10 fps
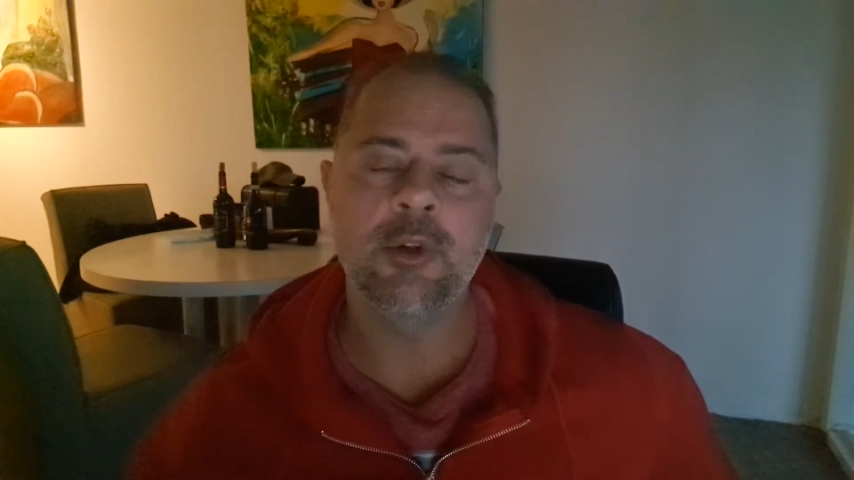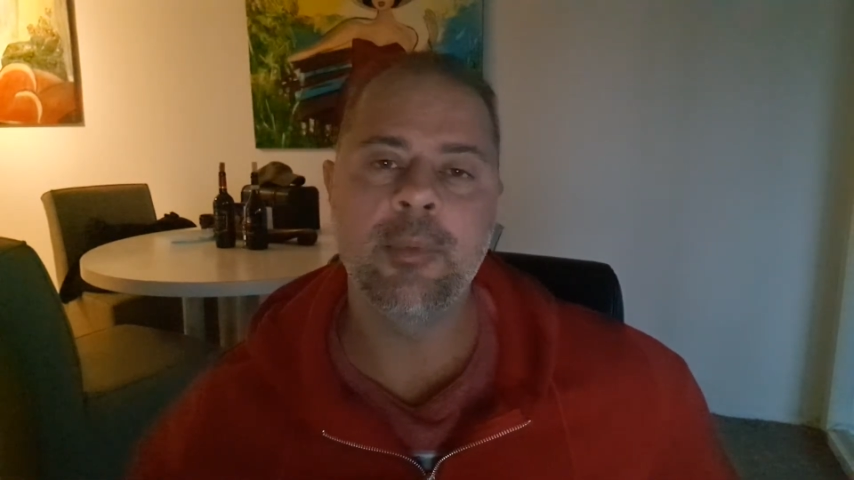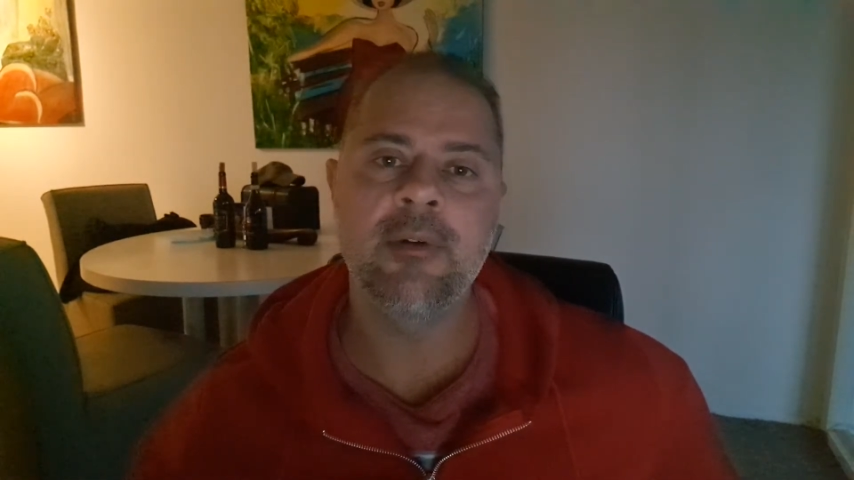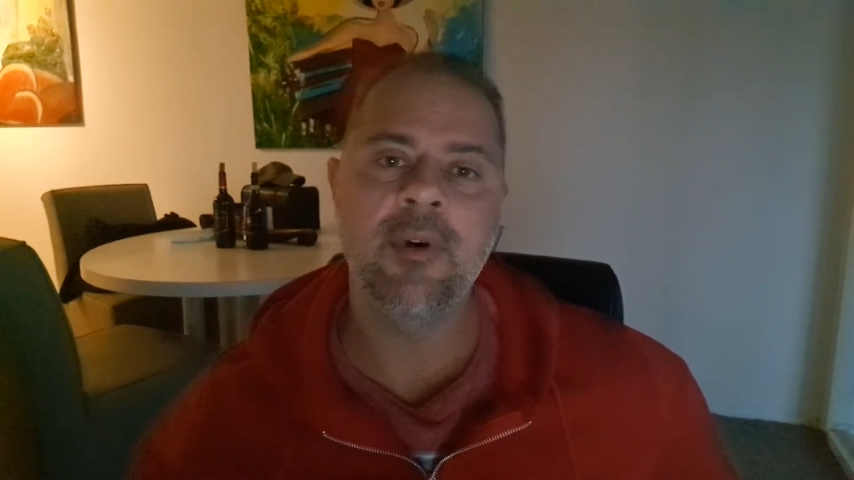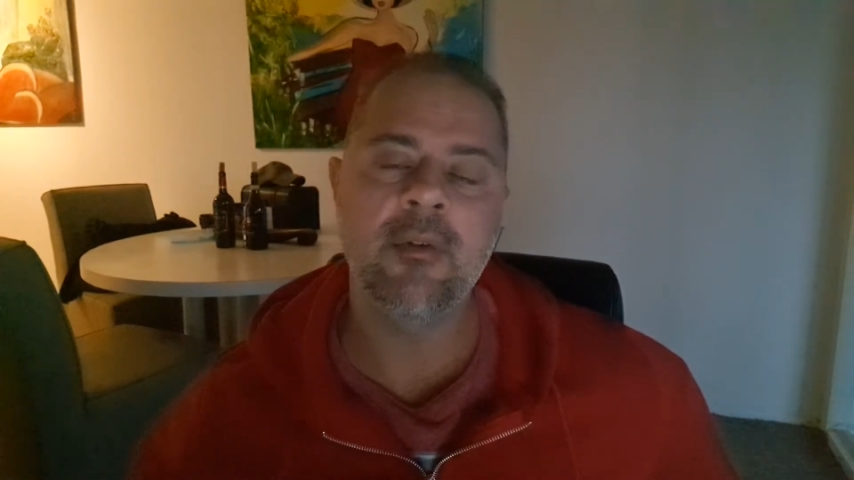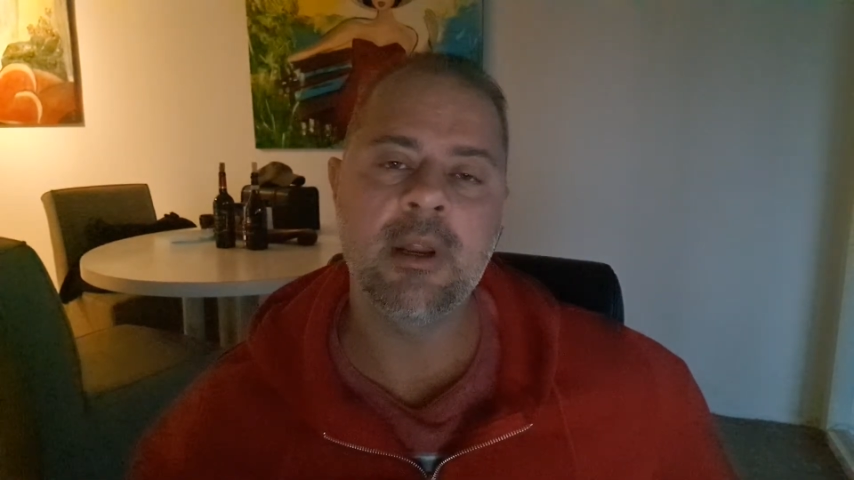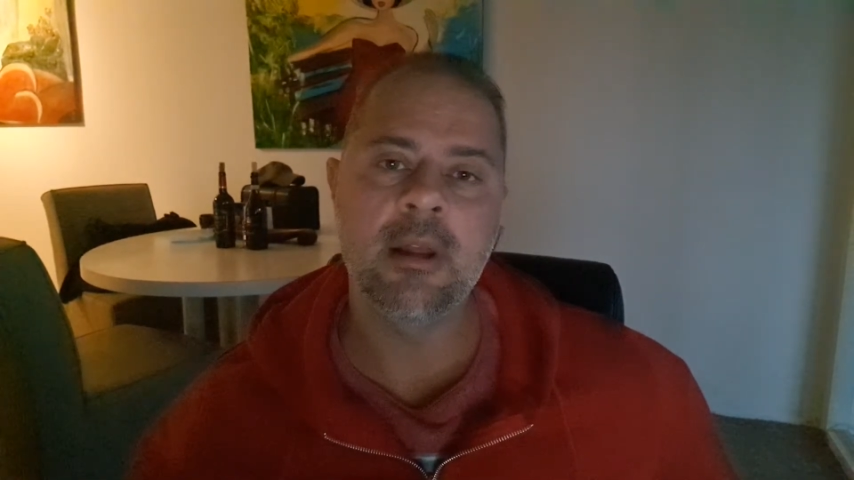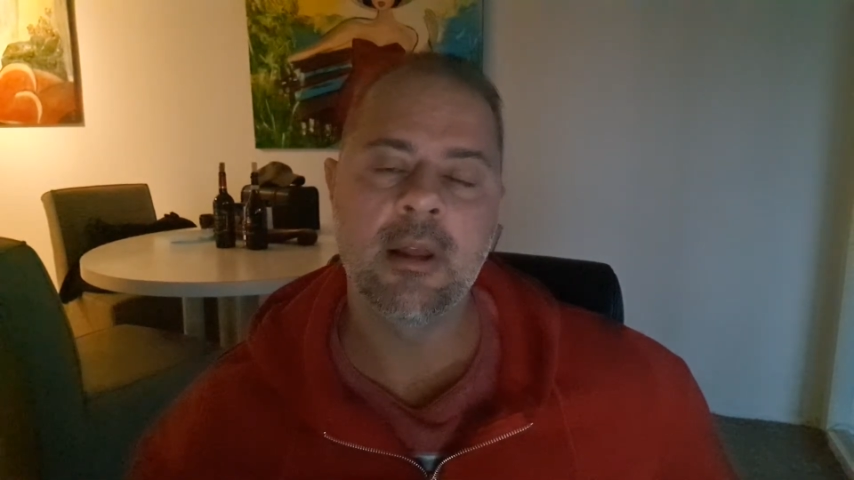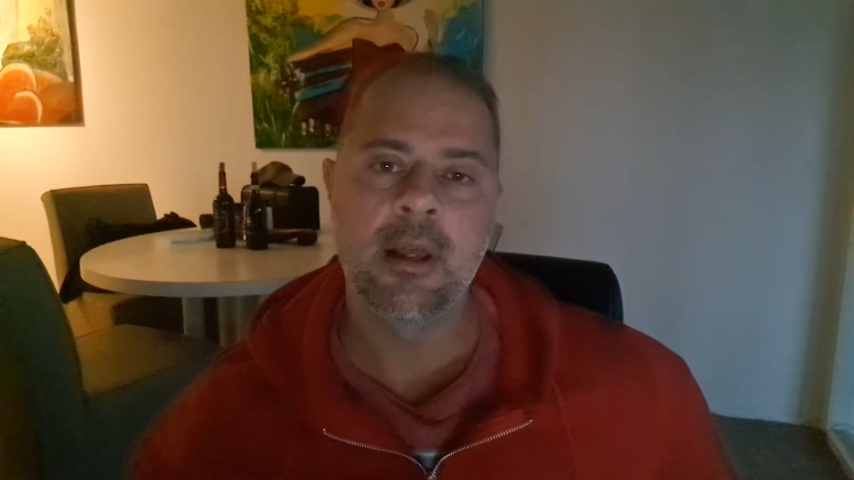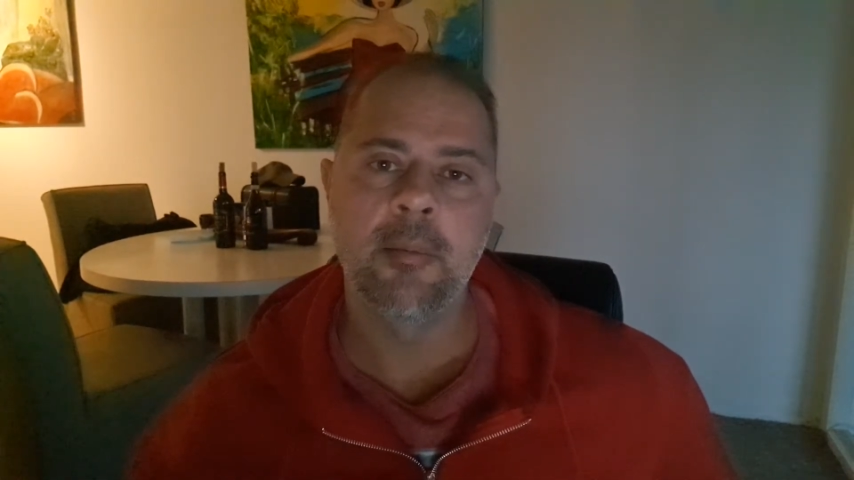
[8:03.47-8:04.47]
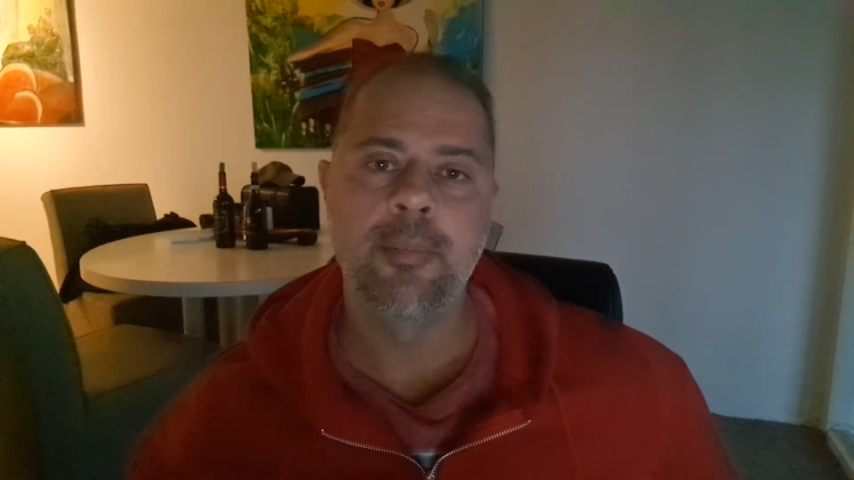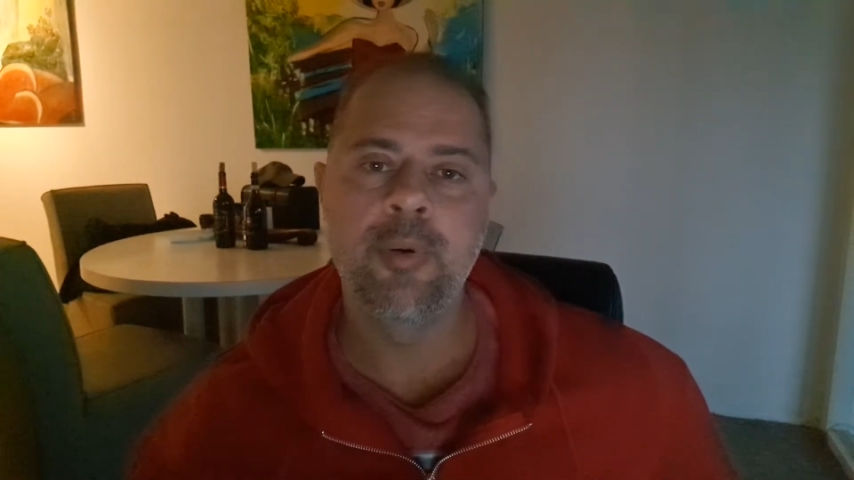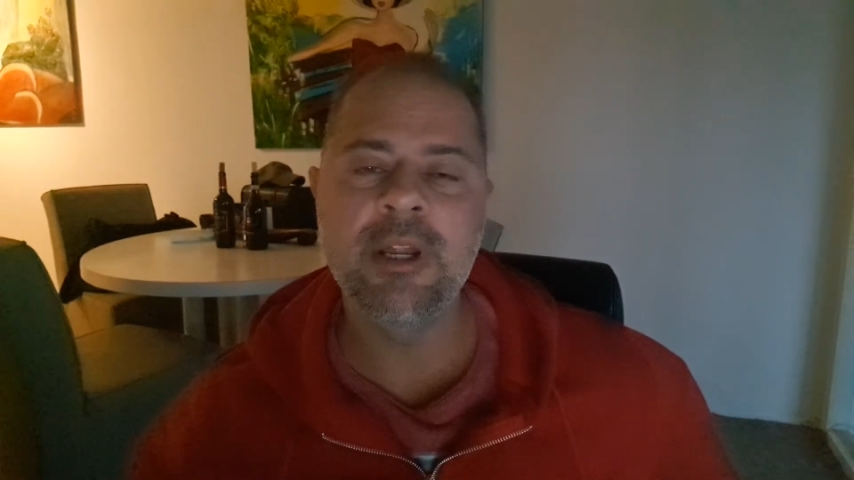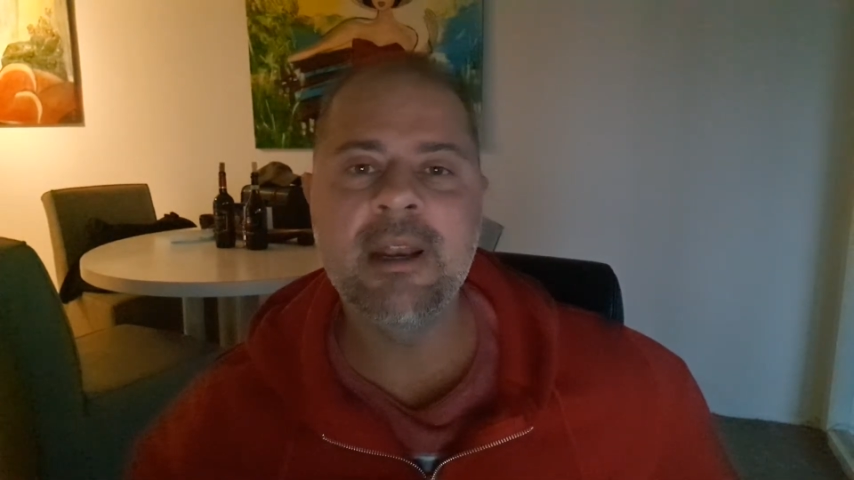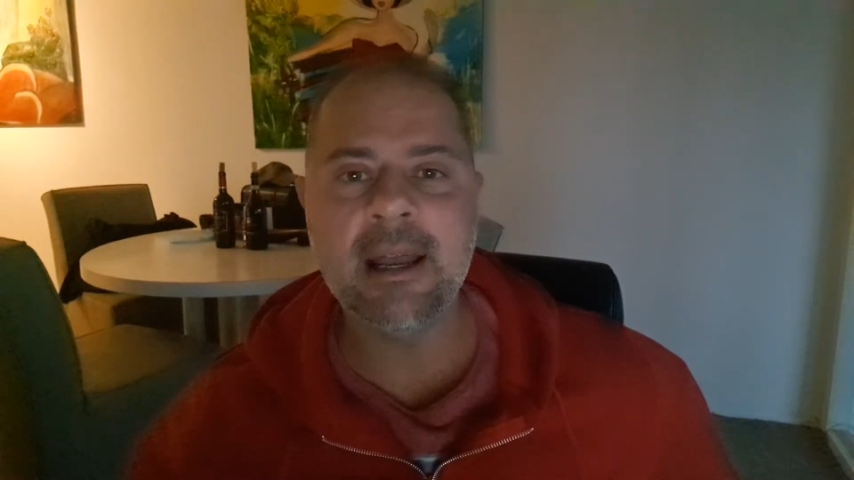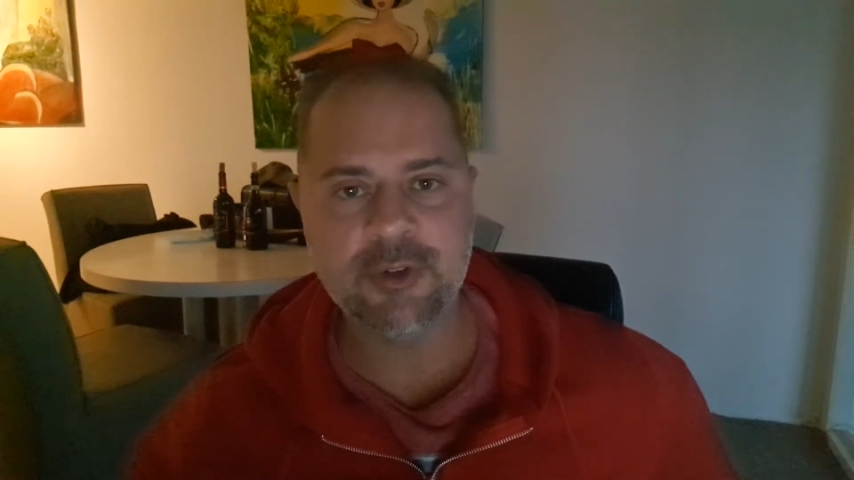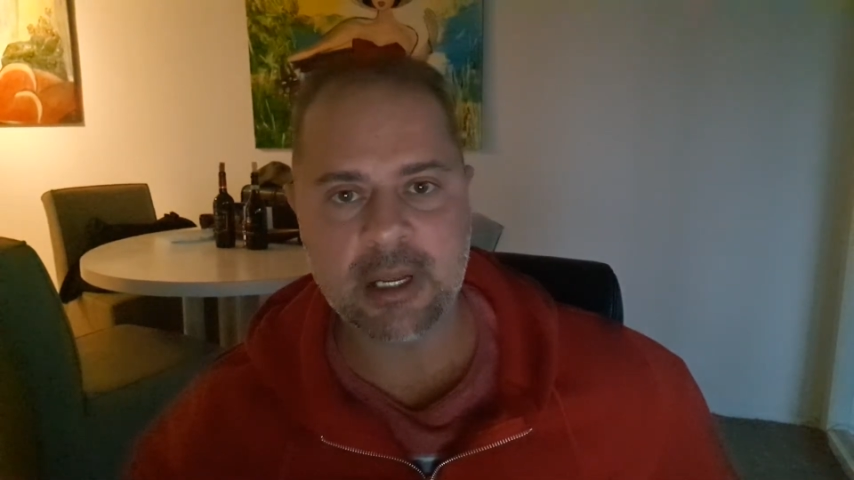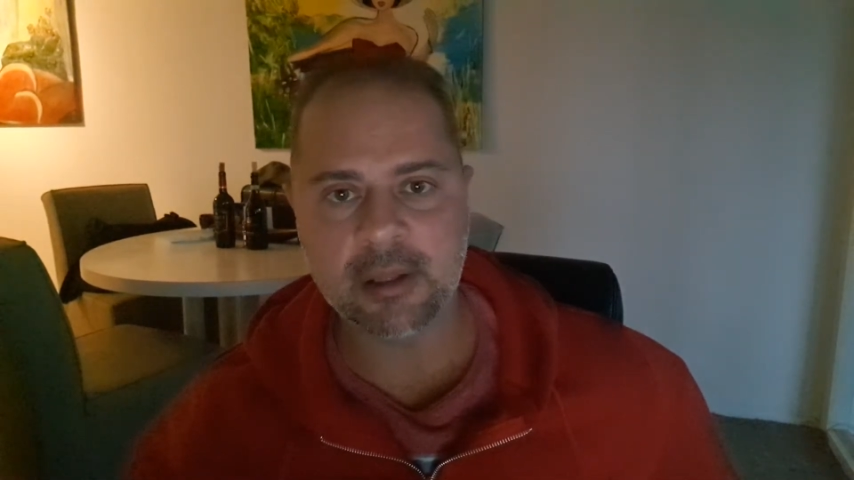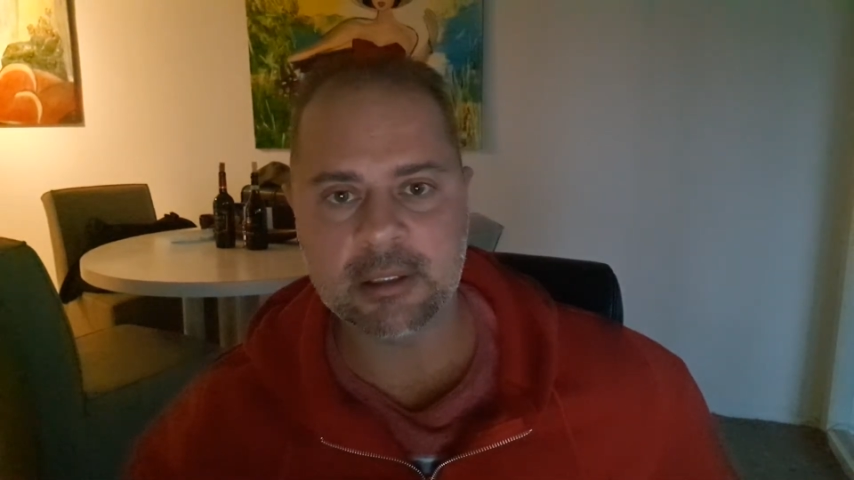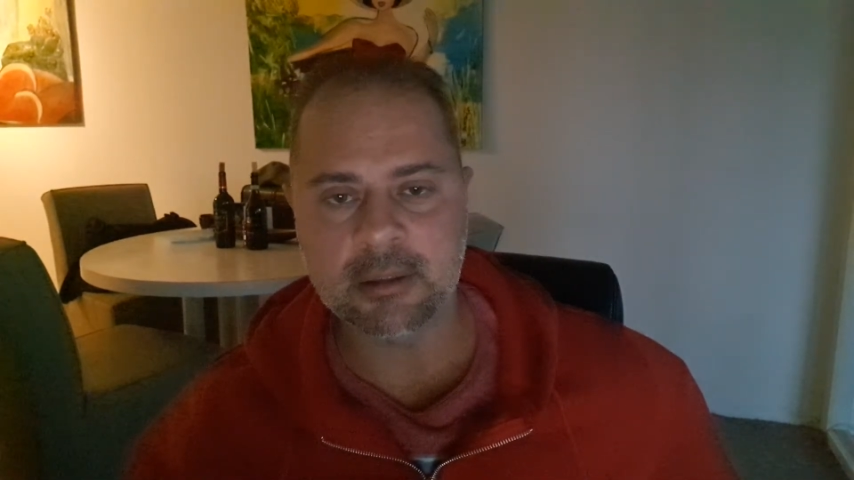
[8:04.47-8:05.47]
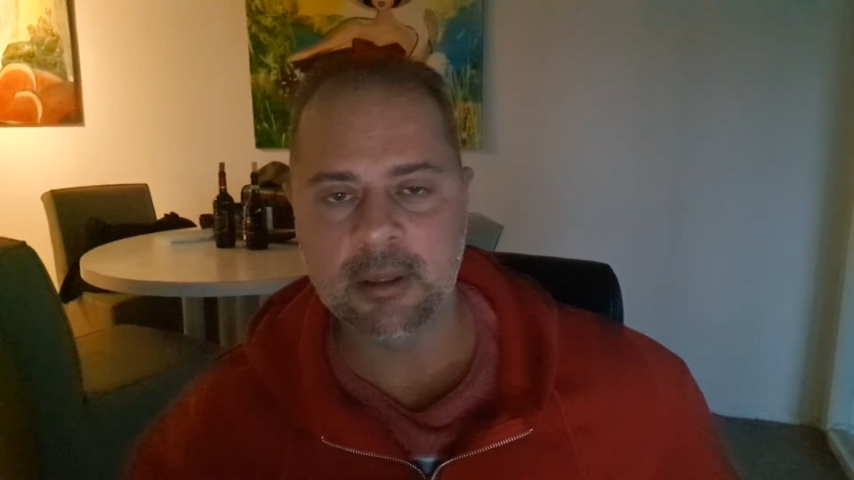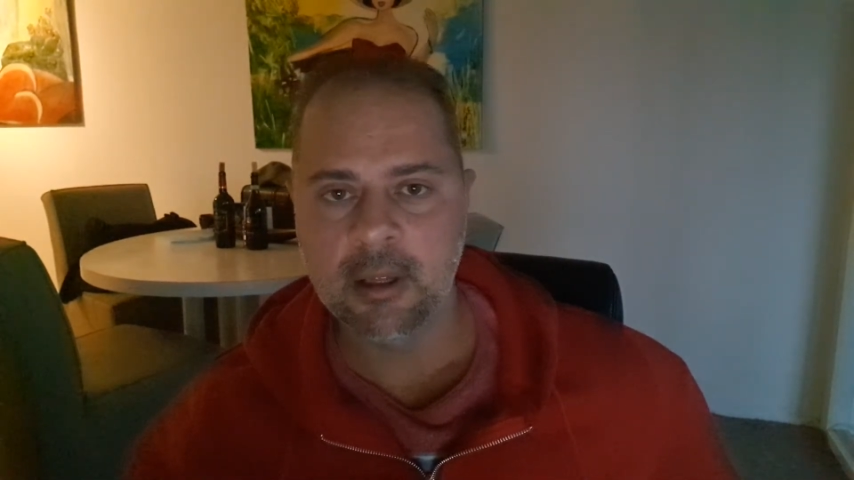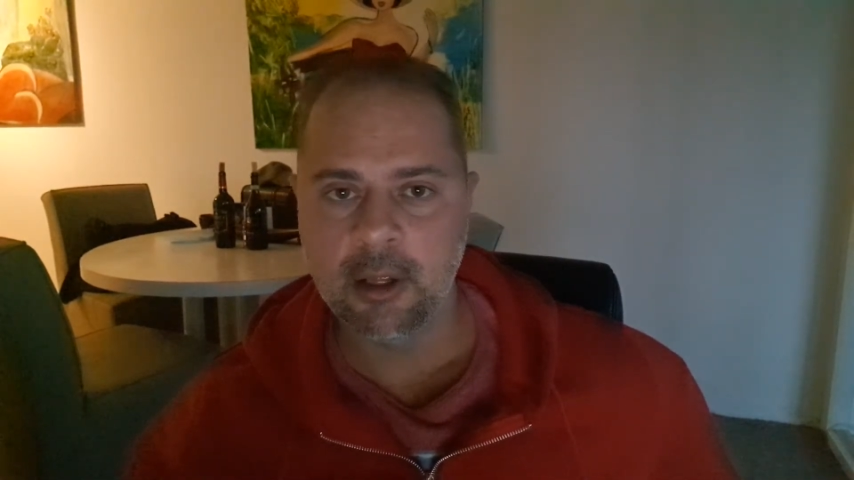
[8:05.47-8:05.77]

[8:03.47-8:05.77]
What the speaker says: to be very pre-digested.